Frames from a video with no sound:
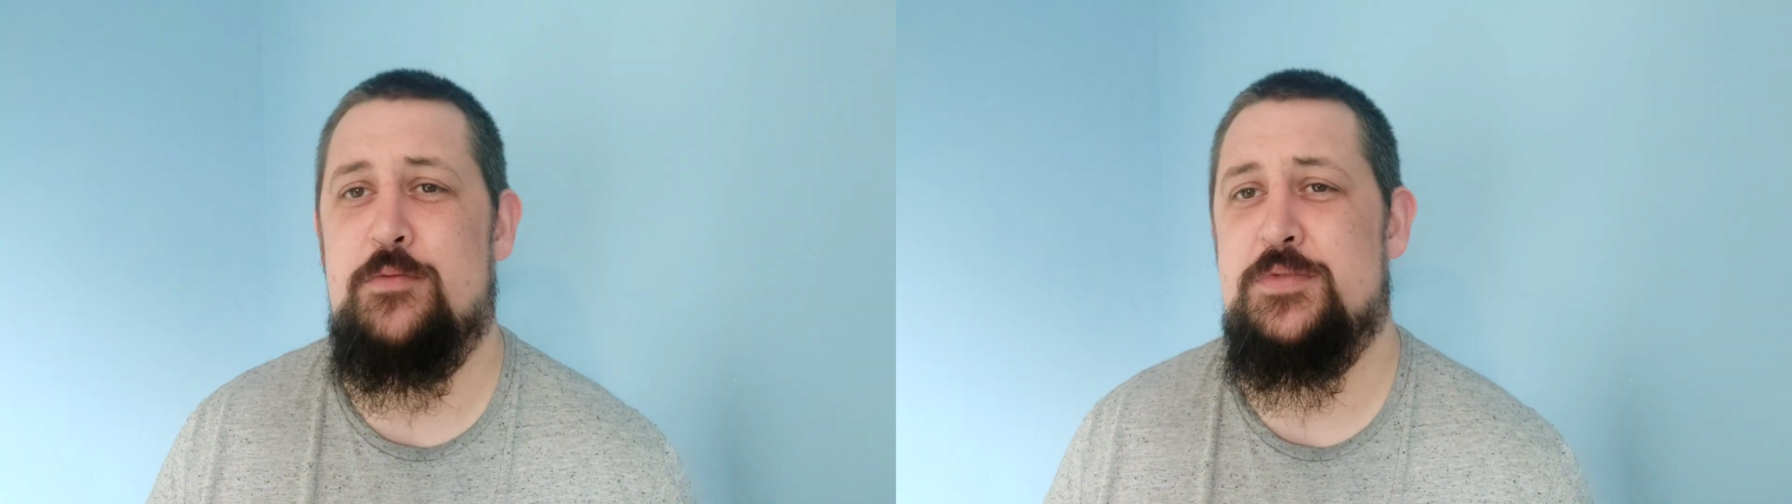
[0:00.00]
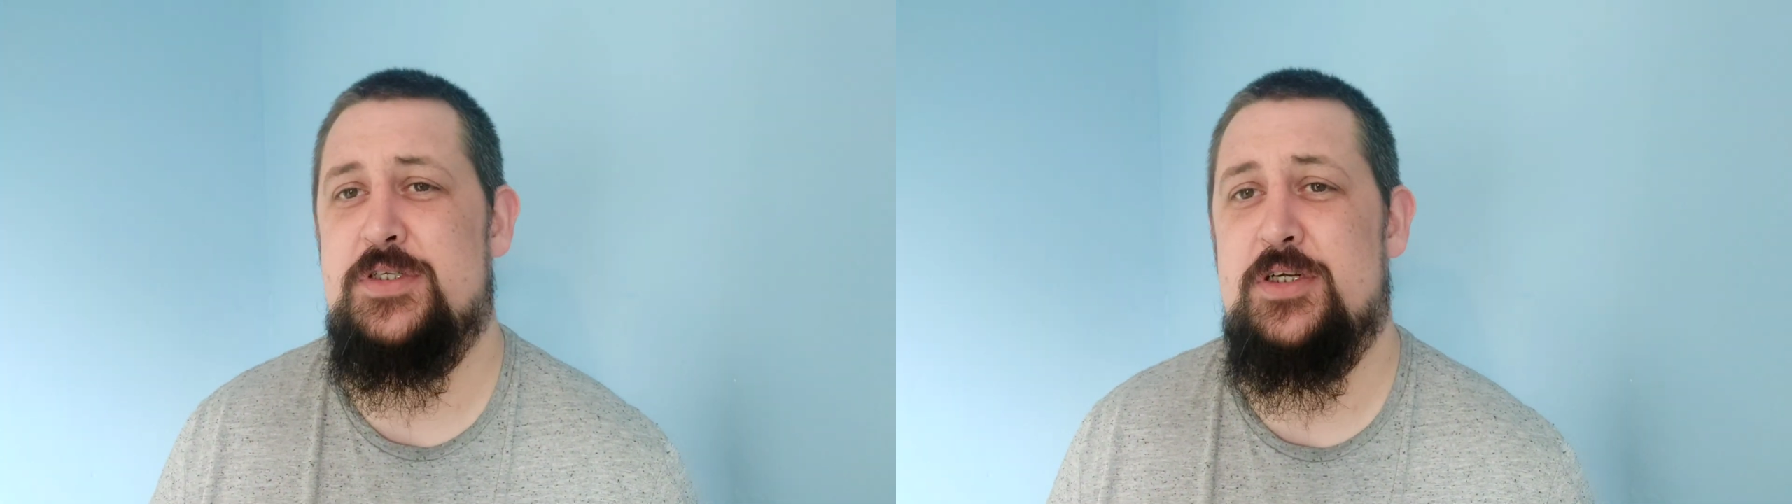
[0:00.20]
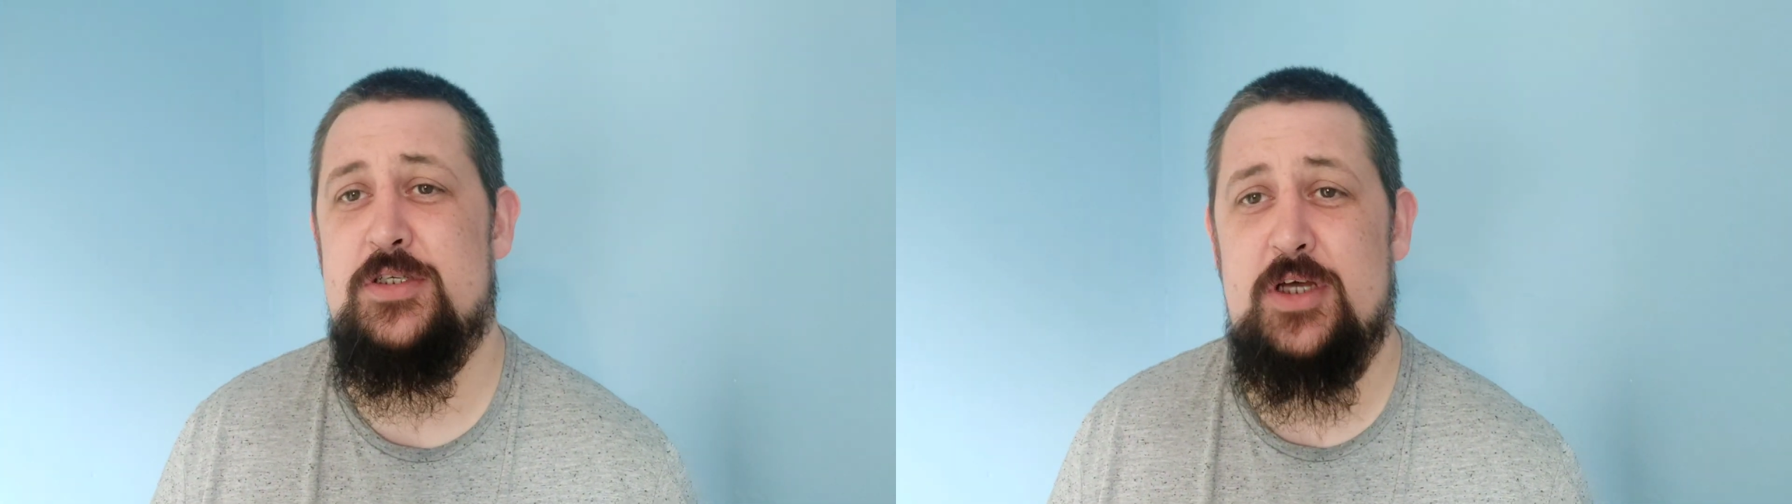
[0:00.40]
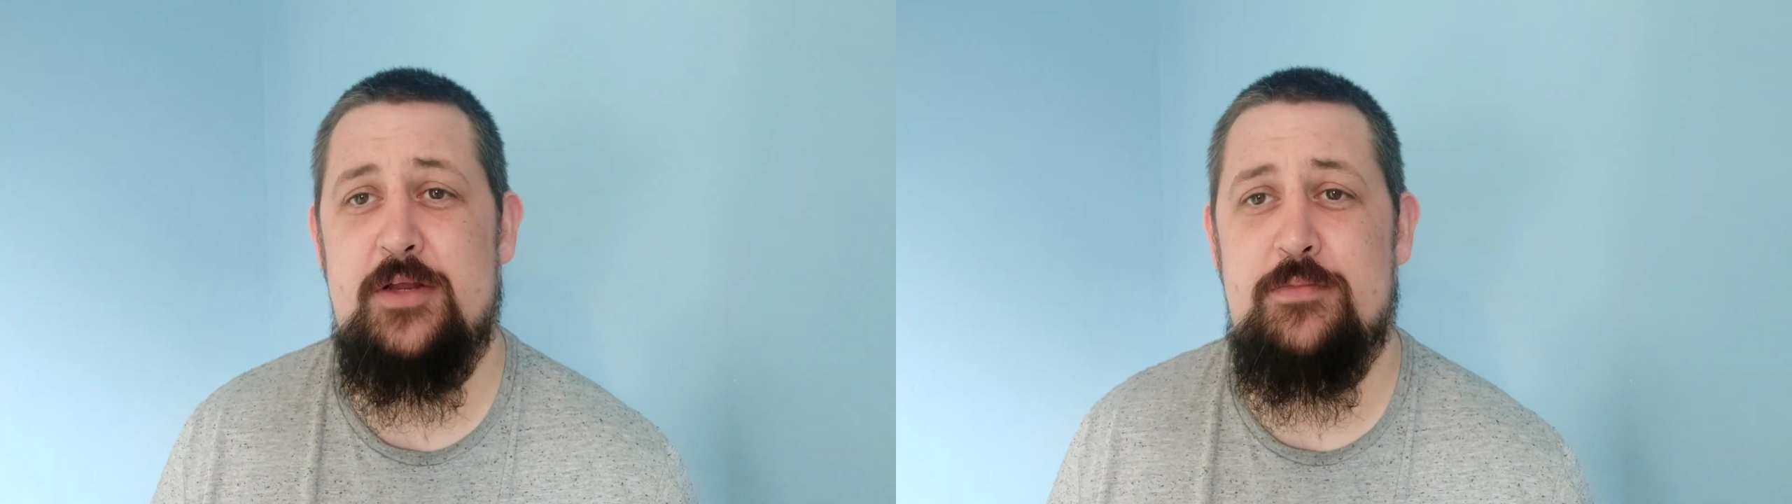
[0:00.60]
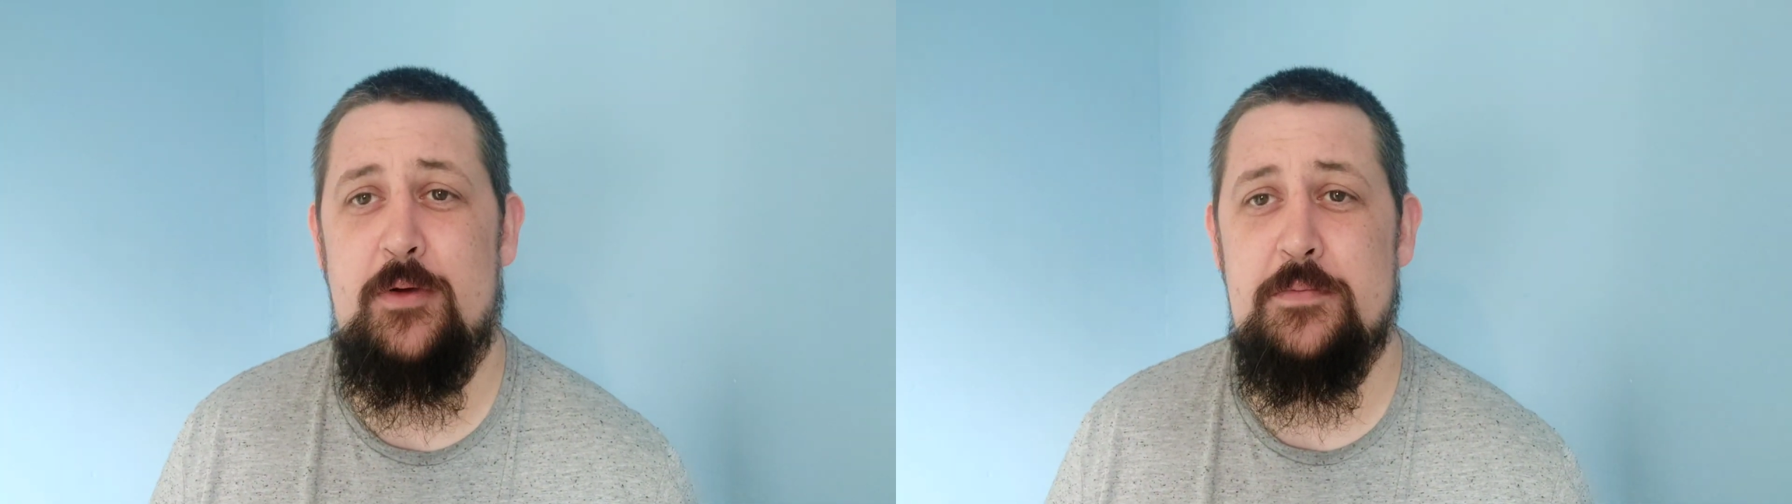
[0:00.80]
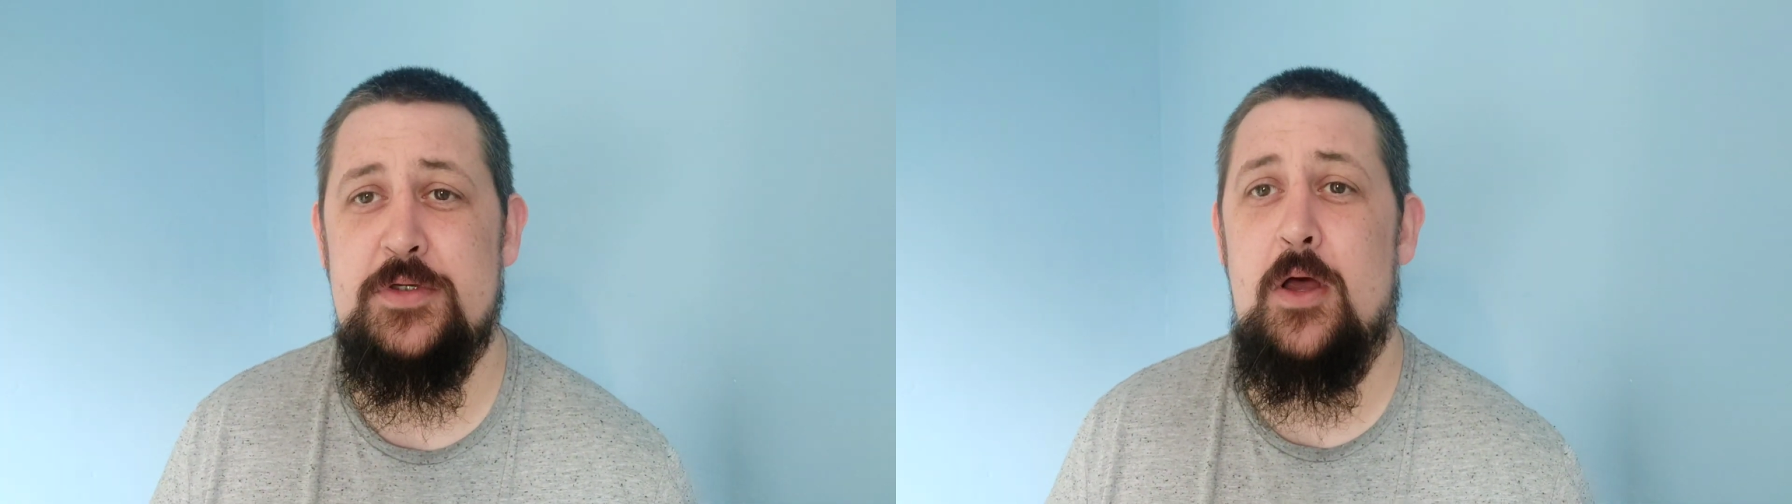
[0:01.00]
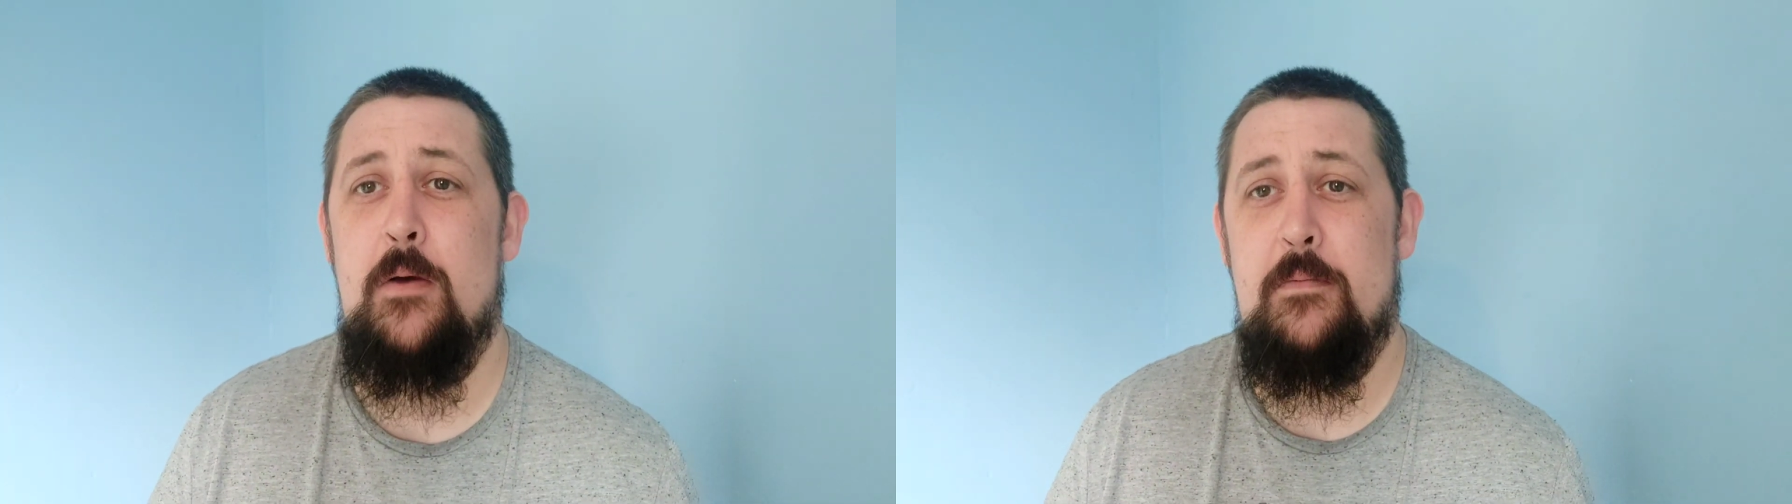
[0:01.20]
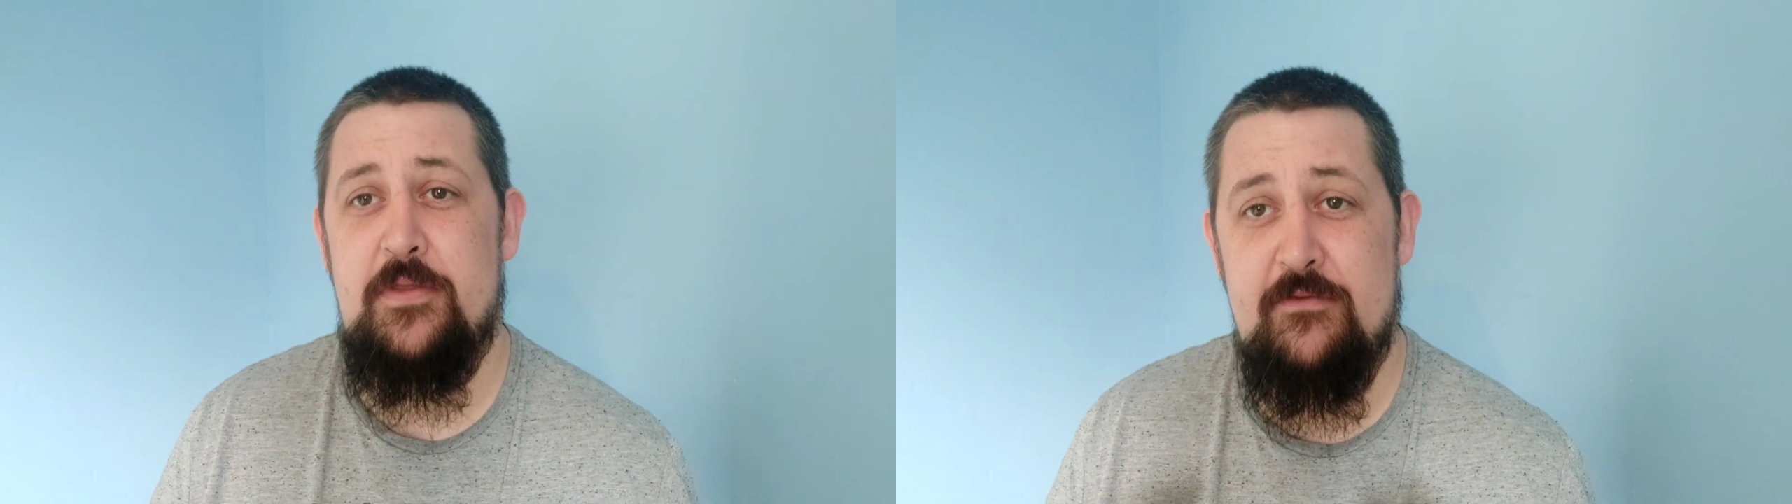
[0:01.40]
bumps and your side bumps.
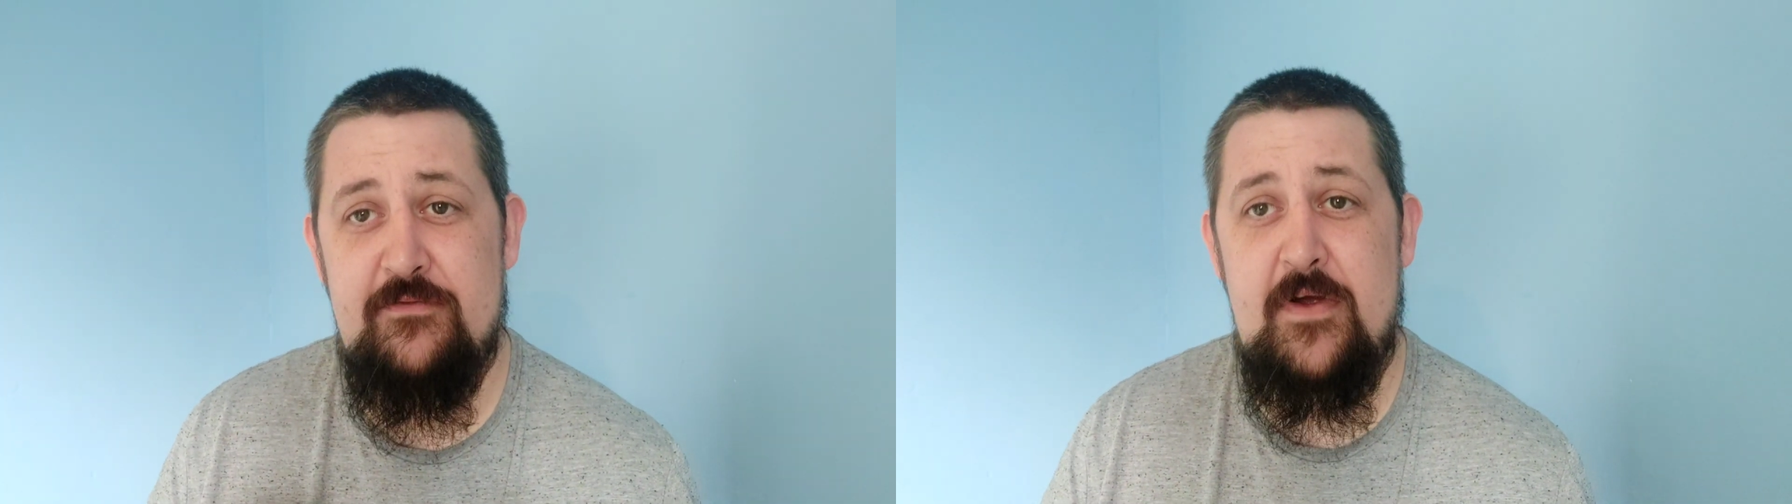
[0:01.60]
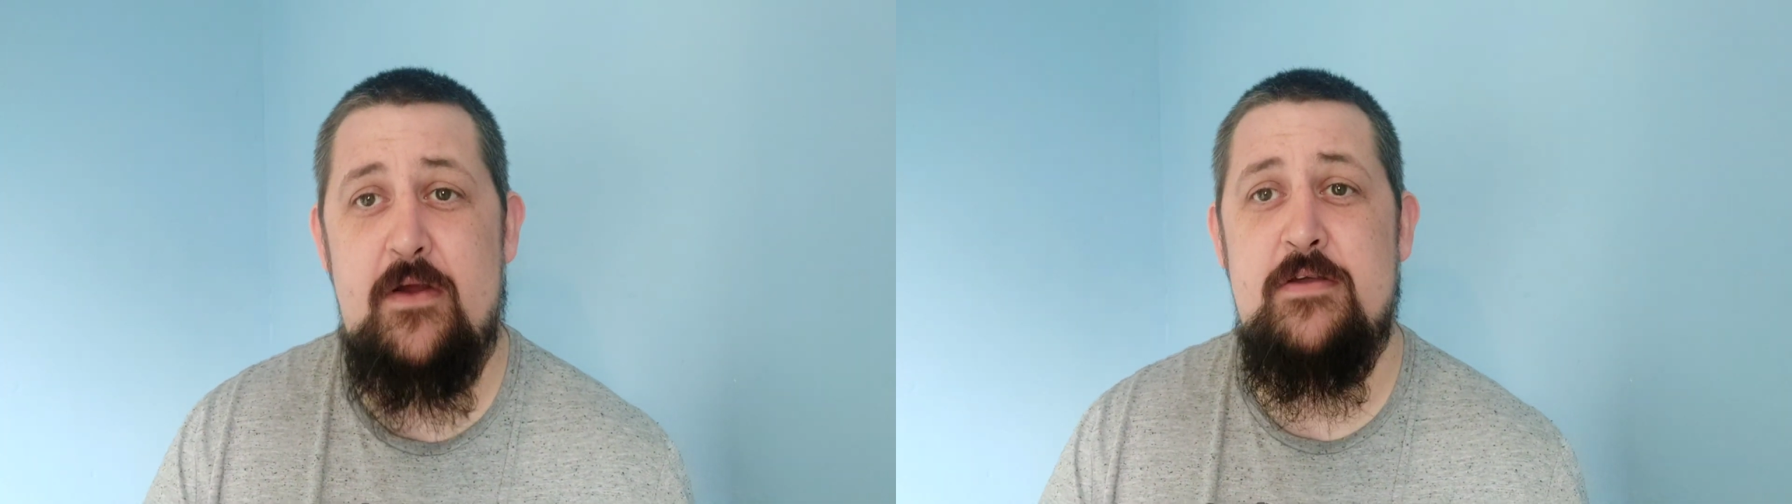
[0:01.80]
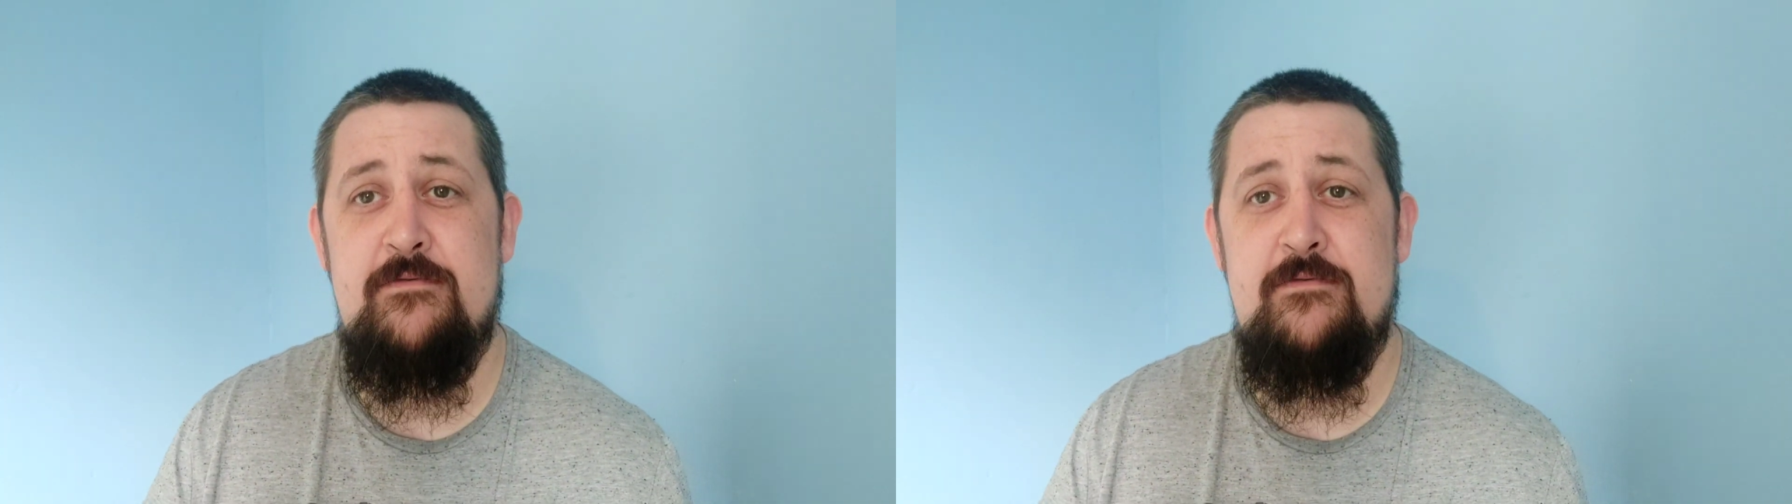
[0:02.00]
But the very